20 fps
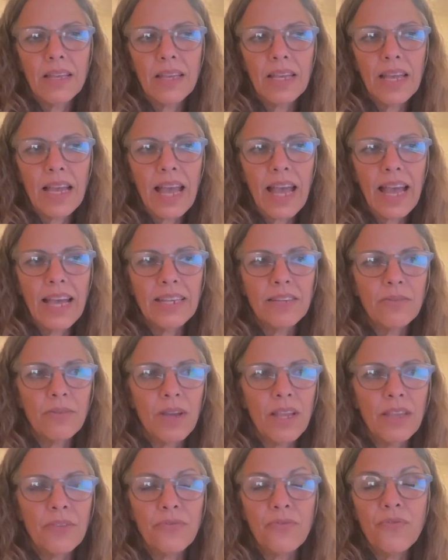had
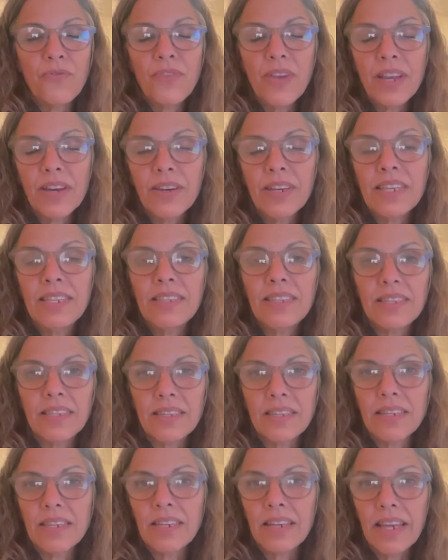a very
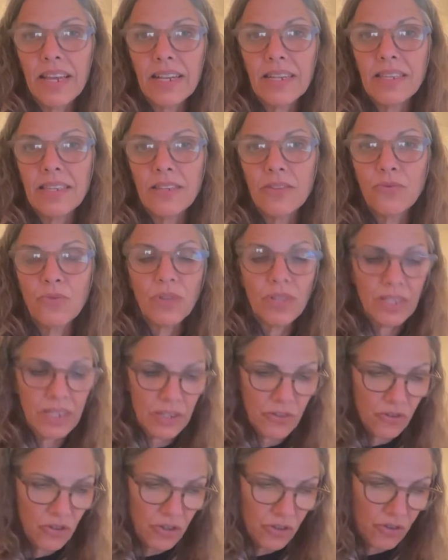disconnected
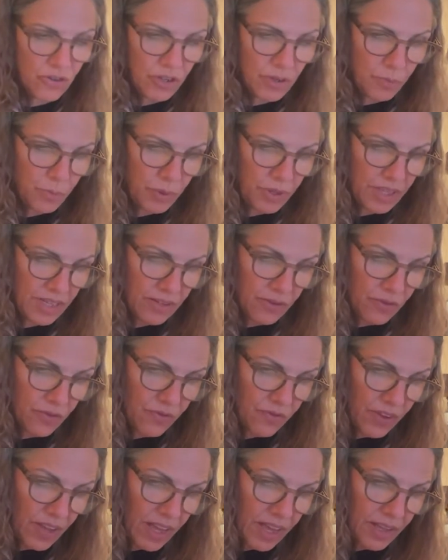relationship with his
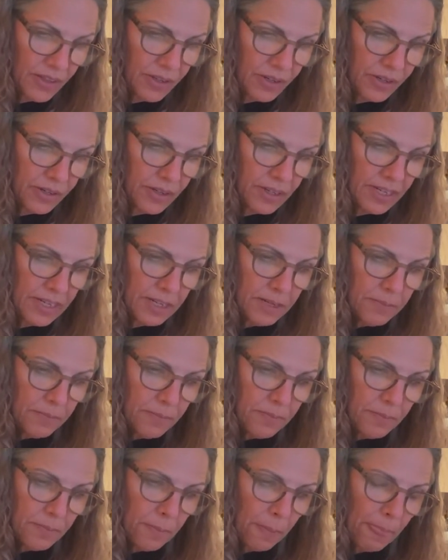father,
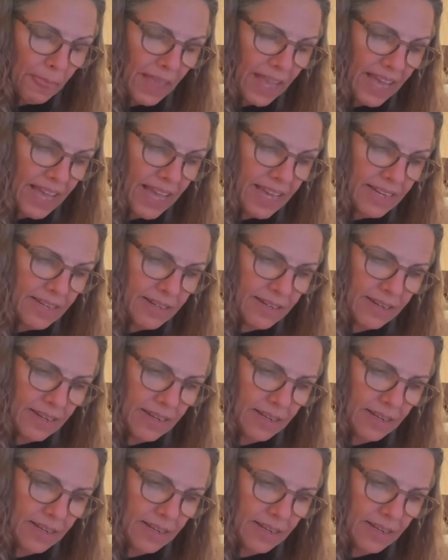and